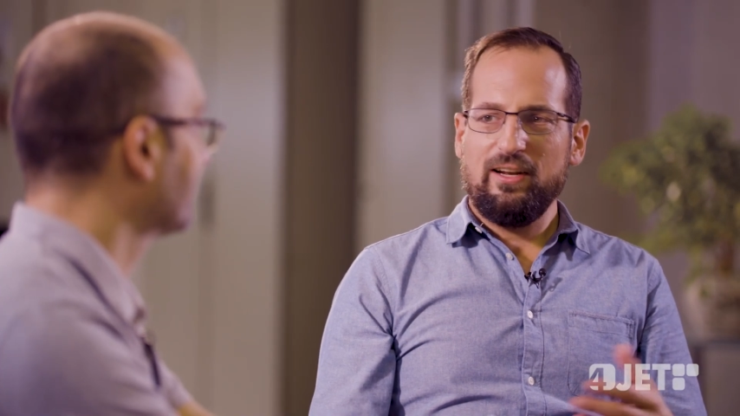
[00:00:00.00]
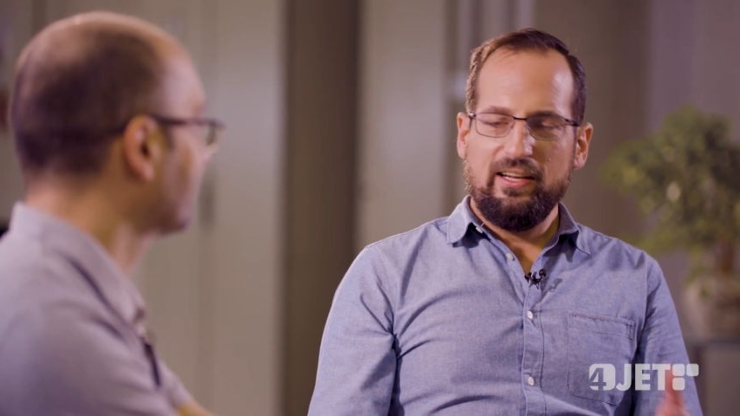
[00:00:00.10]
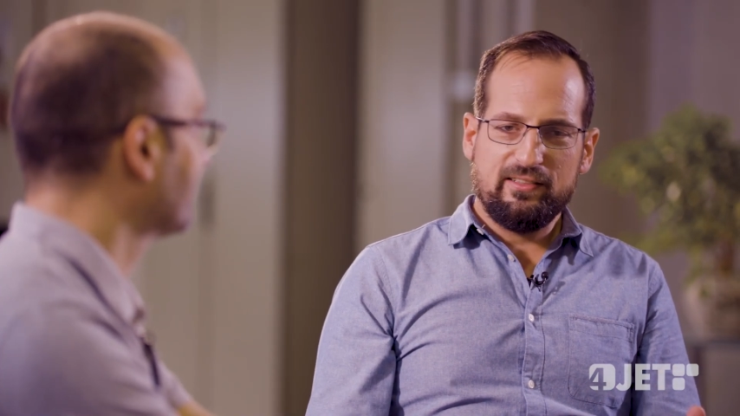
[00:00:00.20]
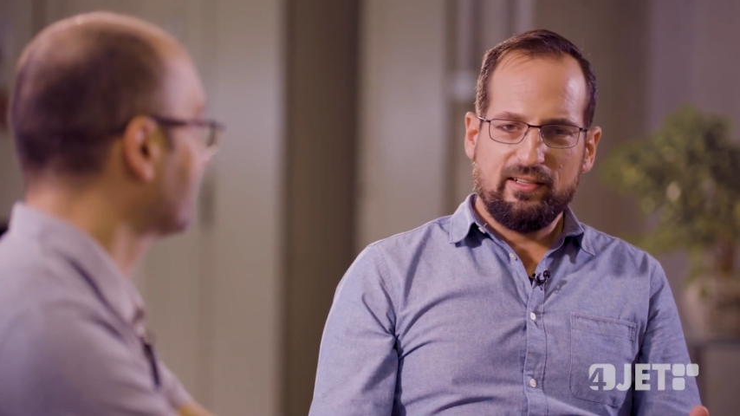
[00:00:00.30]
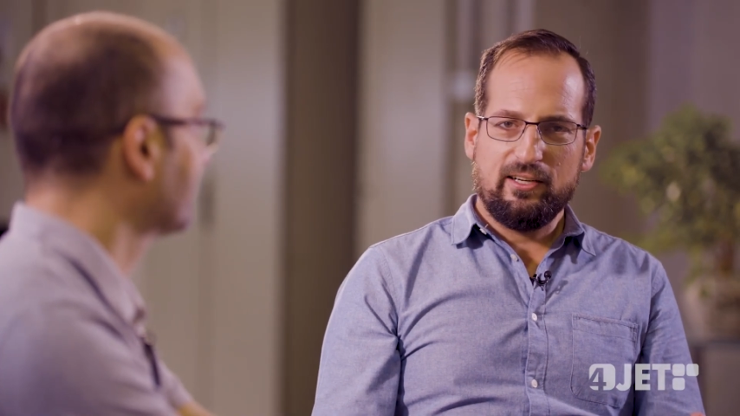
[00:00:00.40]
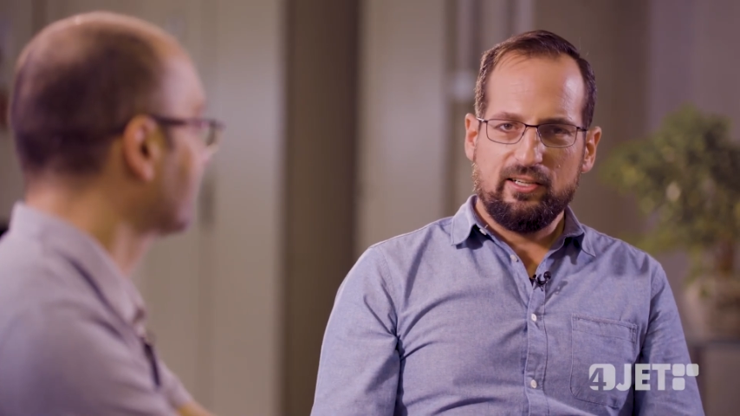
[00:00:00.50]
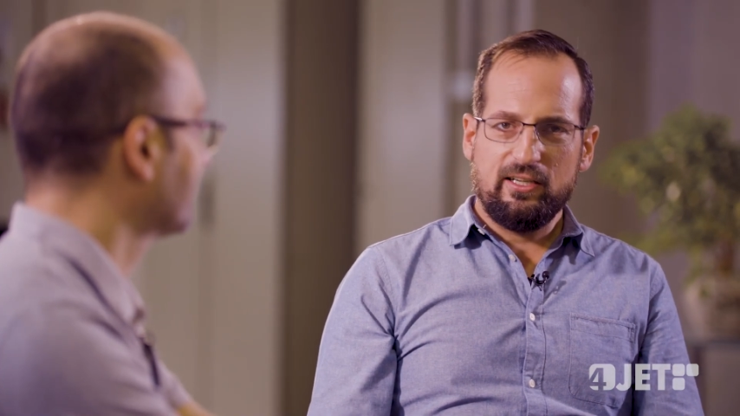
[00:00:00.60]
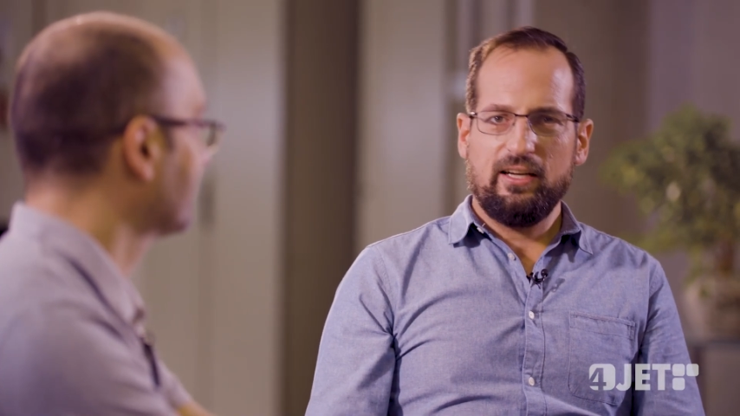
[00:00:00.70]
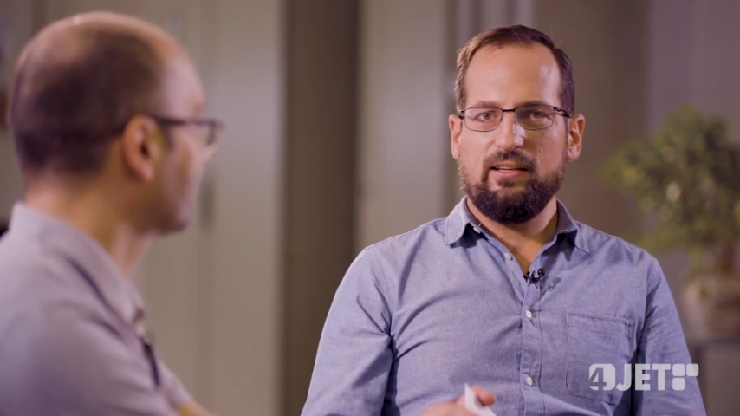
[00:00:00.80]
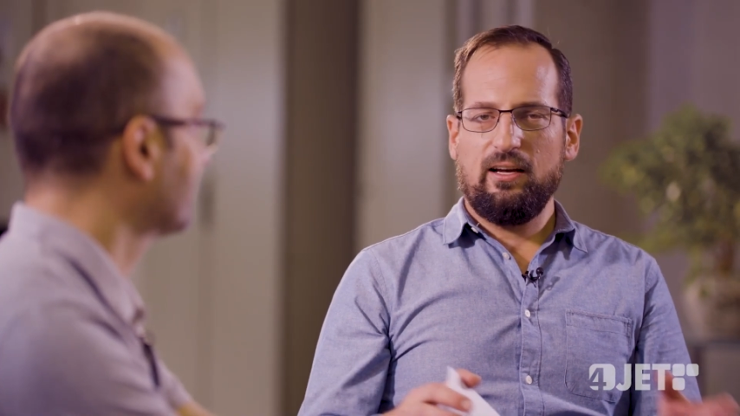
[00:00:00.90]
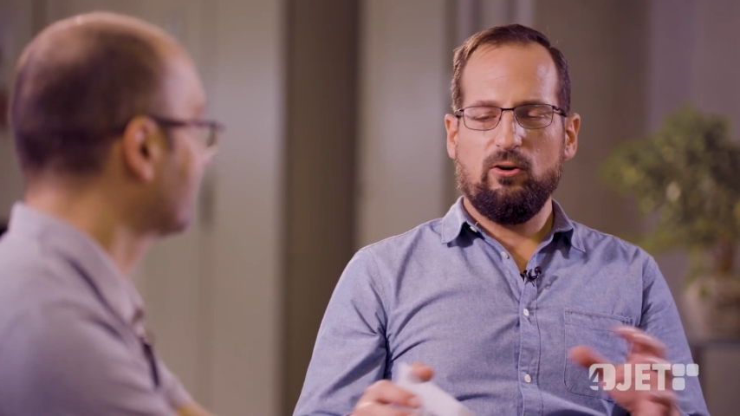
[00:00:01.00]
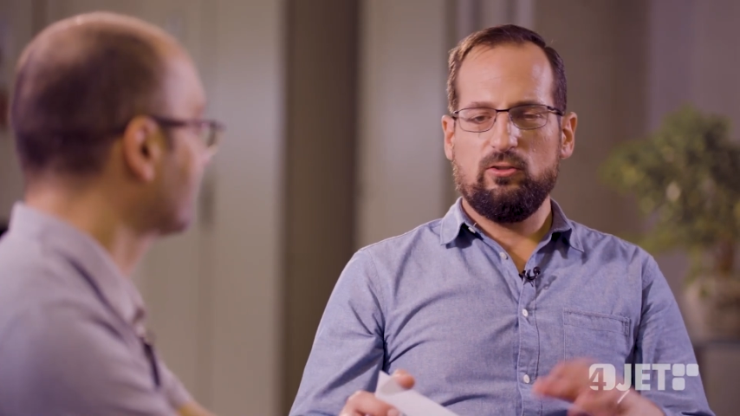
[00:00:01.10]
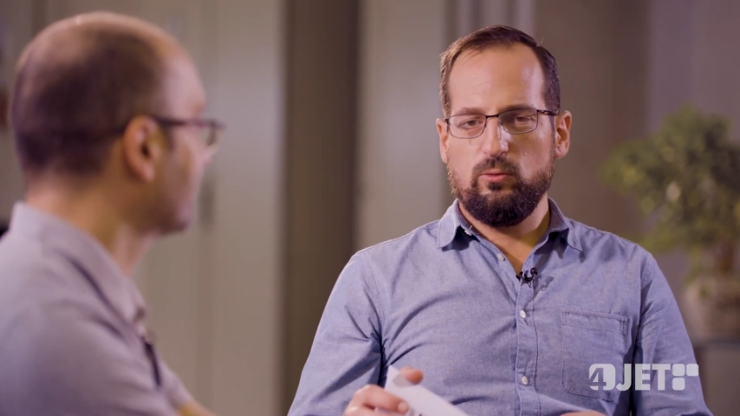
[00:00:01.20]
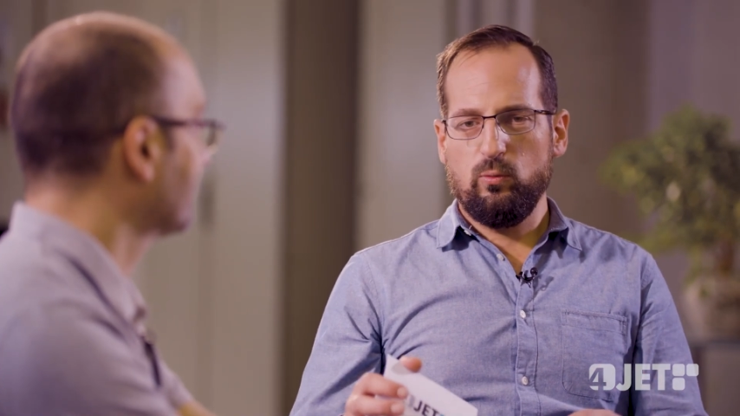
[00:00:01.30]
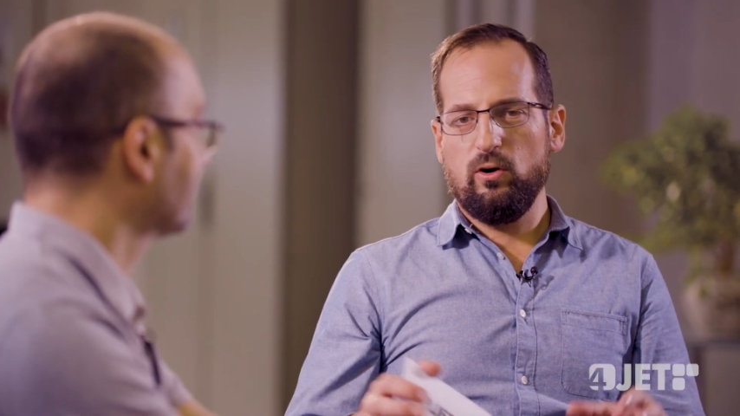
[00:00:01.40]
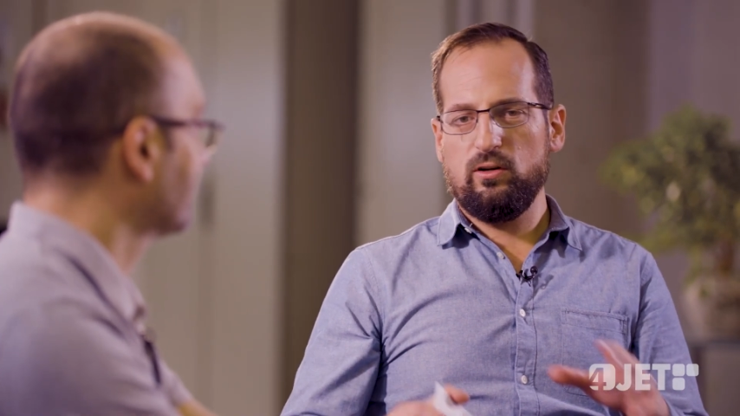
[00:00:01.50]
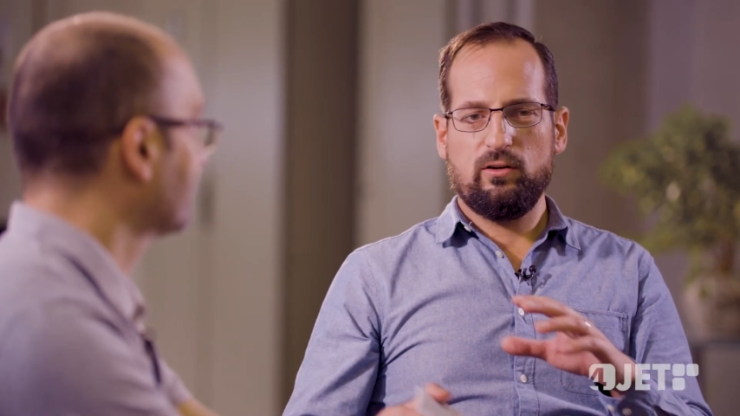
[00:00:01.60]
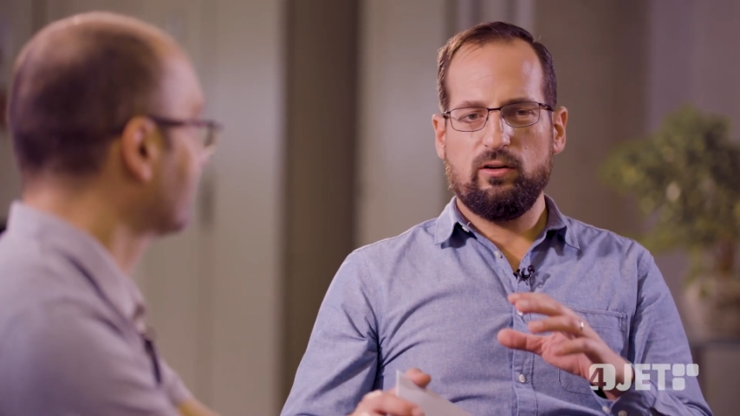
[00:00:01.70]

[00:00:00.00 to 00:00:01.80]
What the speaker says: laser and how to work